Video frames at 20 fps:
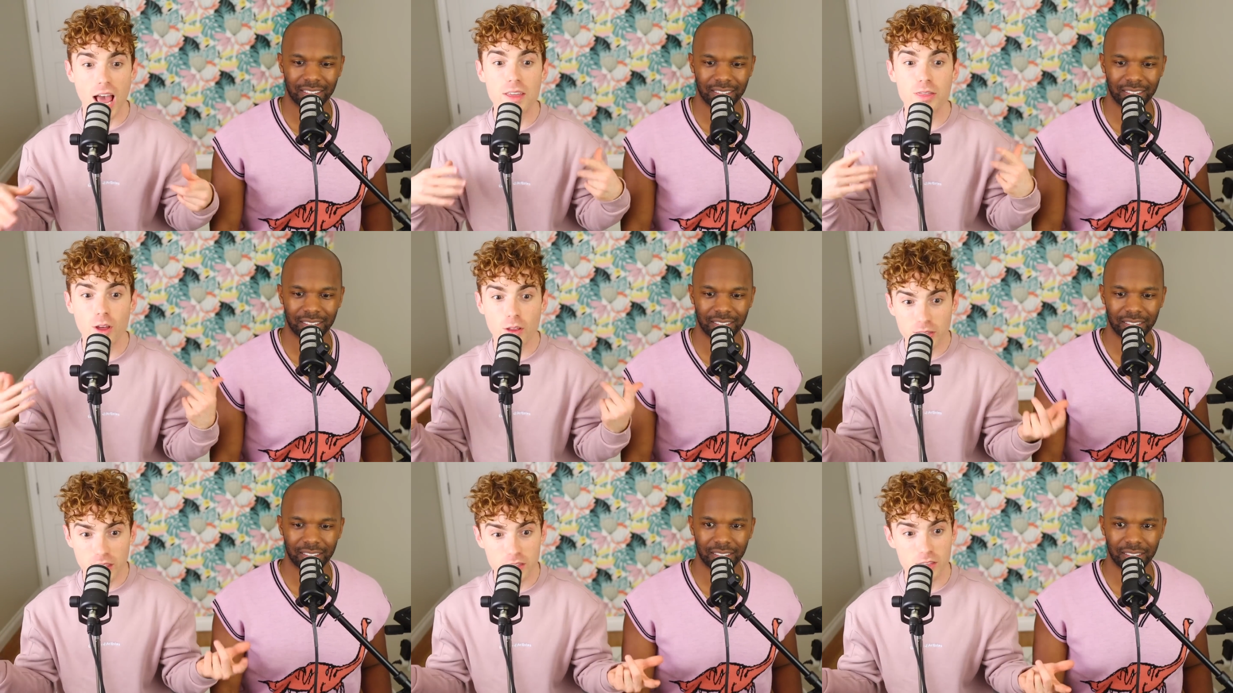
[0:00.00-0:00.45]
Speaker 1: I
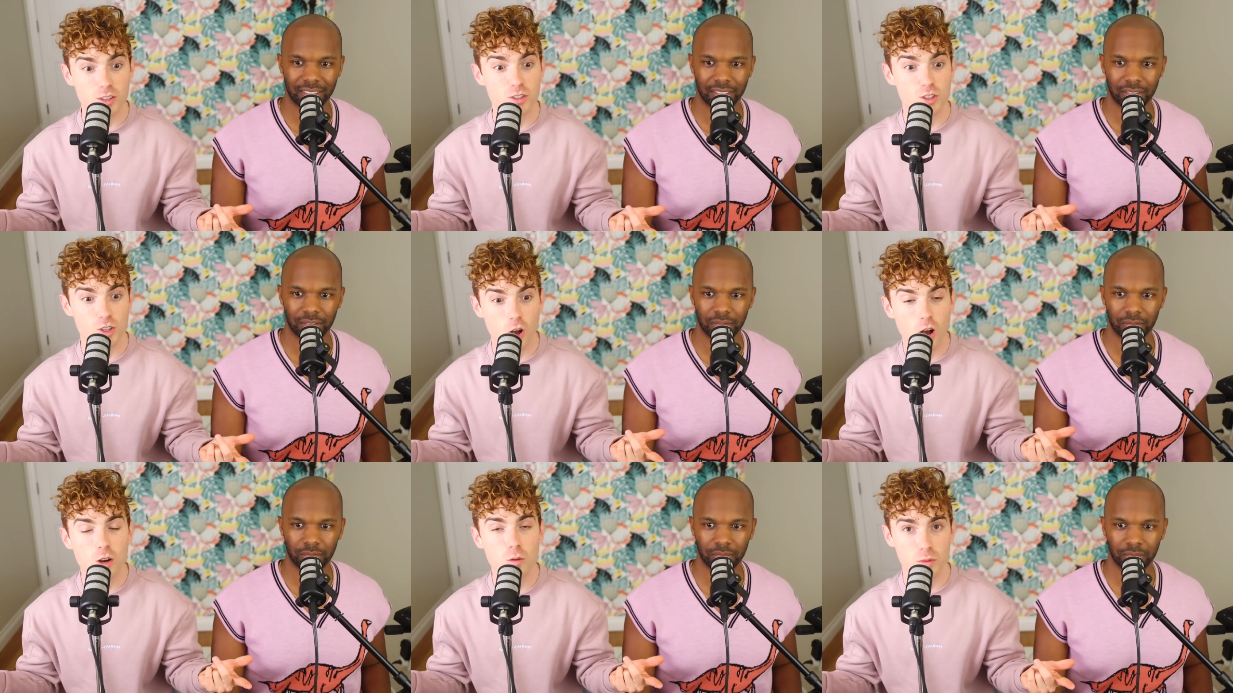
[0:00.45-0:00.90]
thought that the
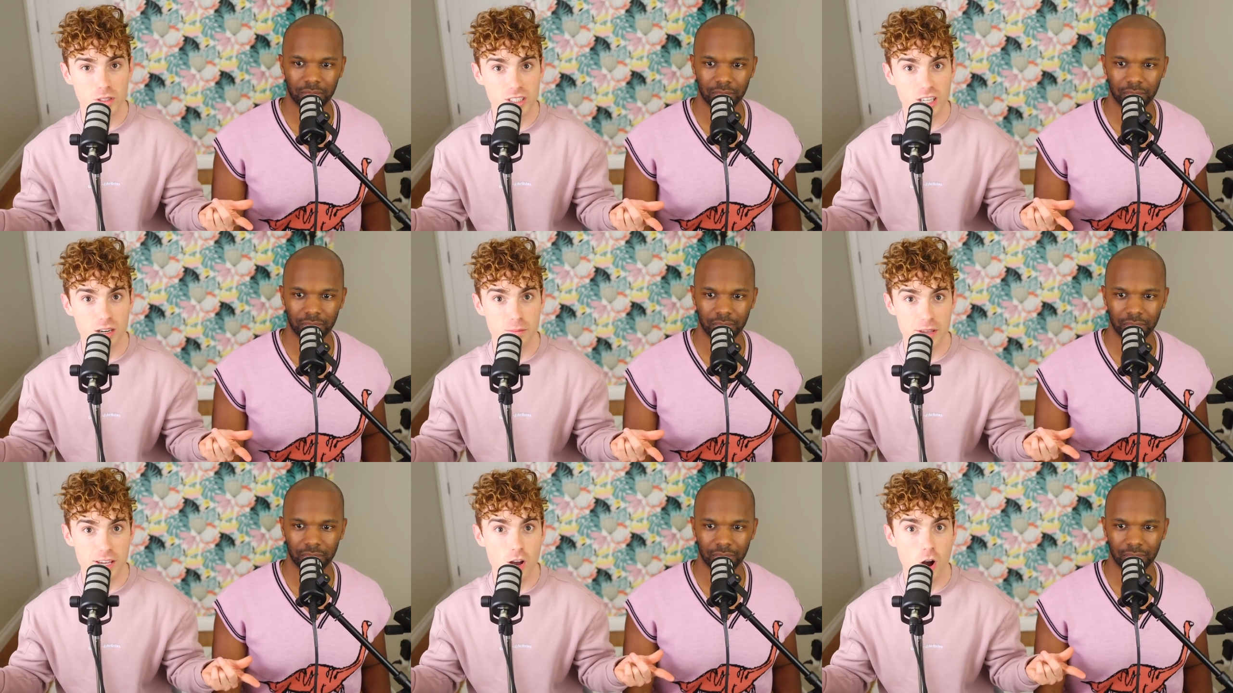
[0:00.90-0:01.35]
song was
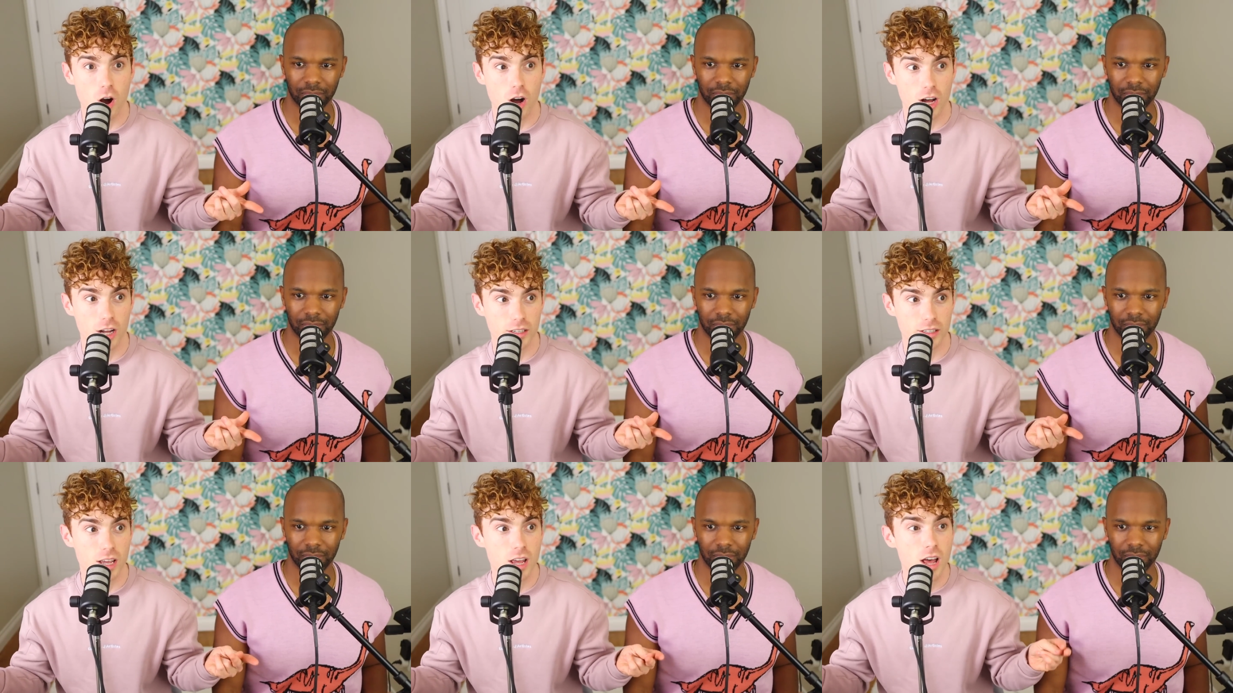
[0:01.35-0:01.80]
going to be
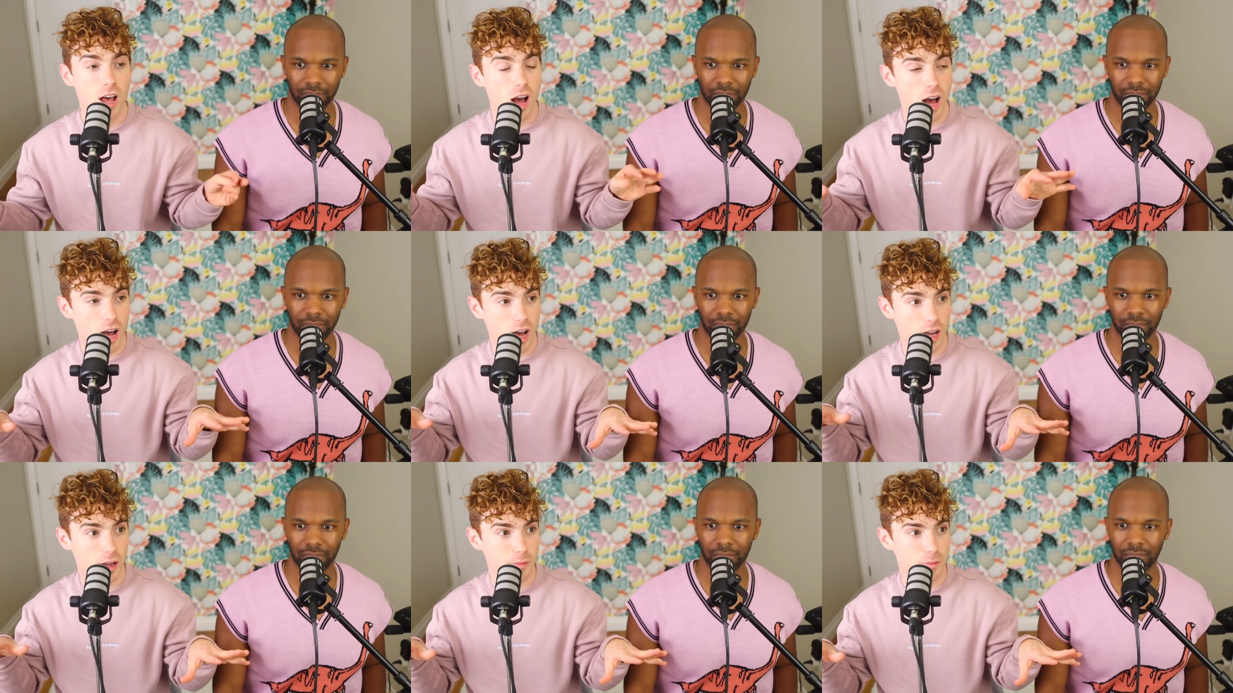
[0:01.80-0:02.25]
called.
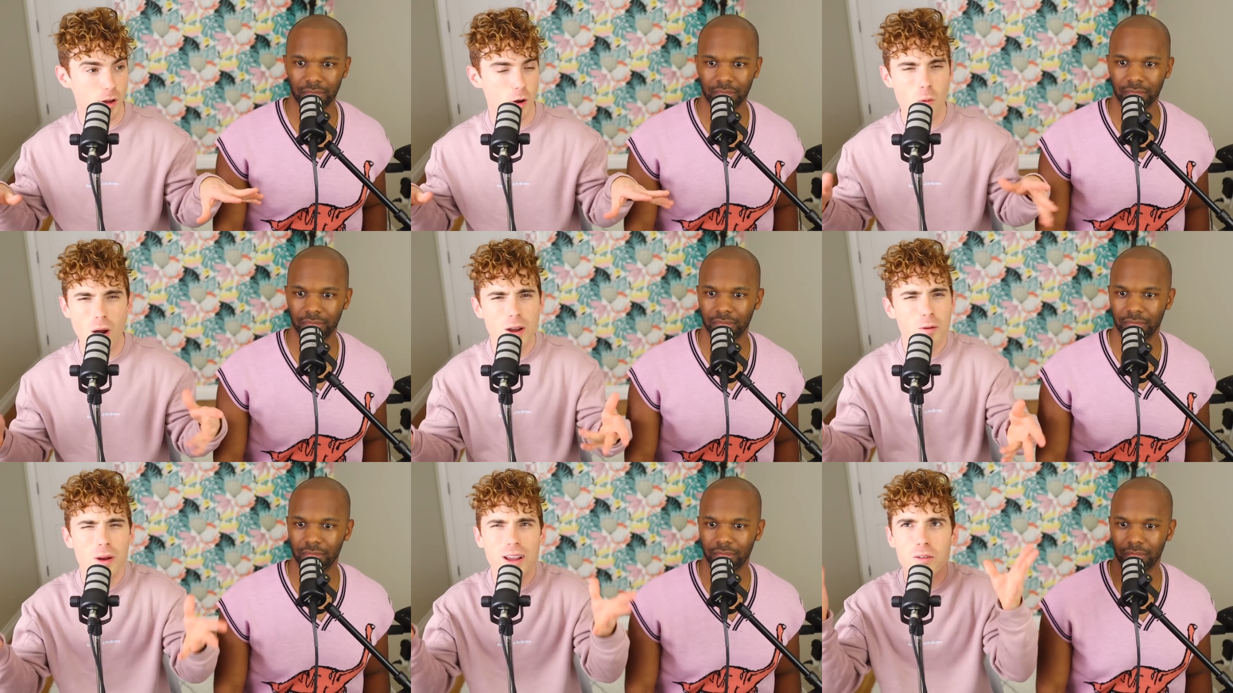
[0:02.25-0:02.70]
Um,
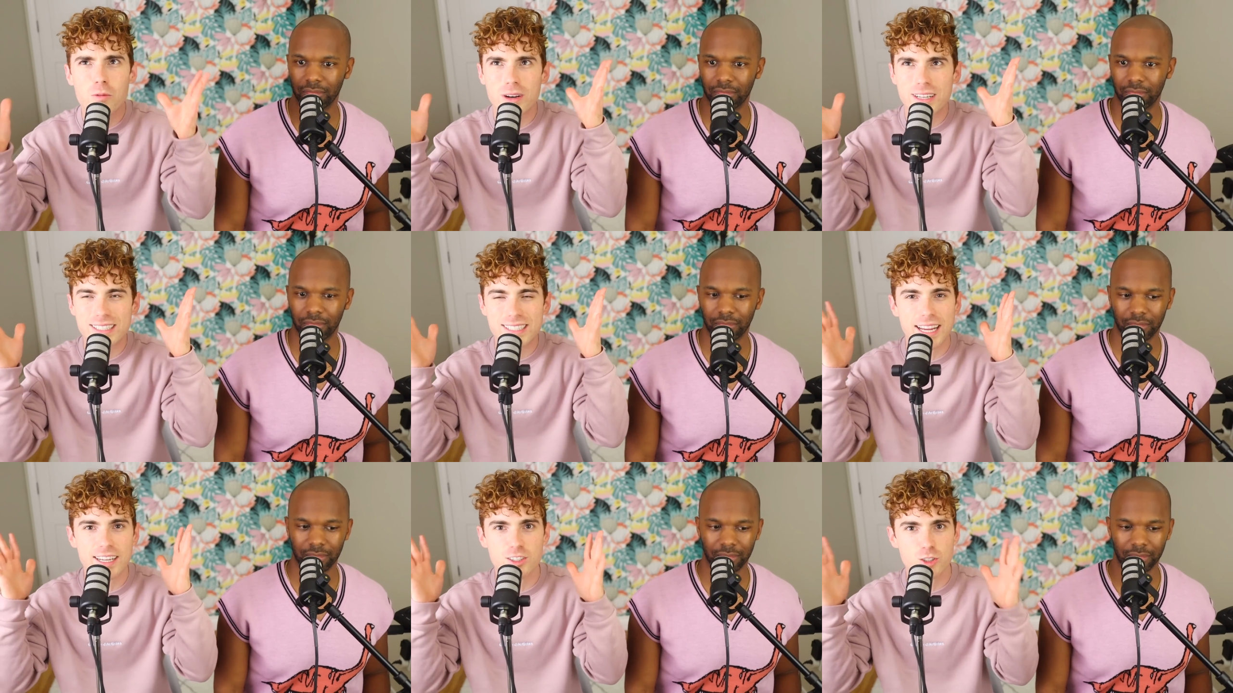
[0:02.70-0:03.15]
why do I
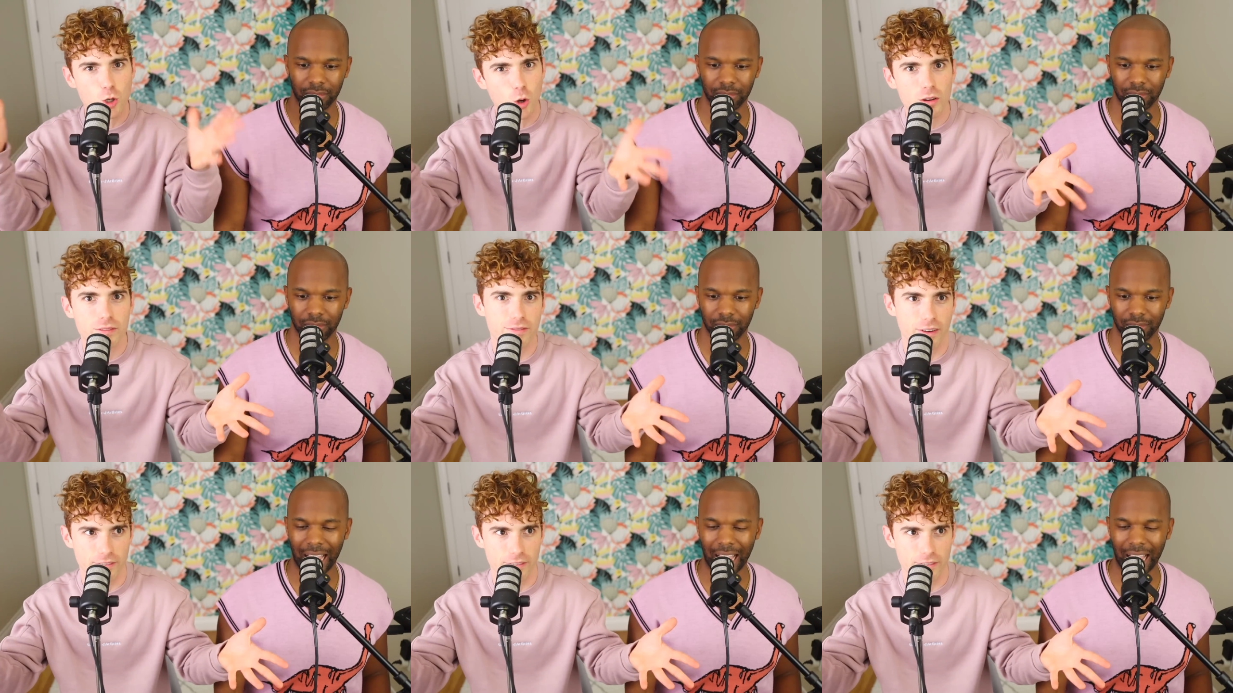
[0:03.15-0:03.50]
want to say "Don't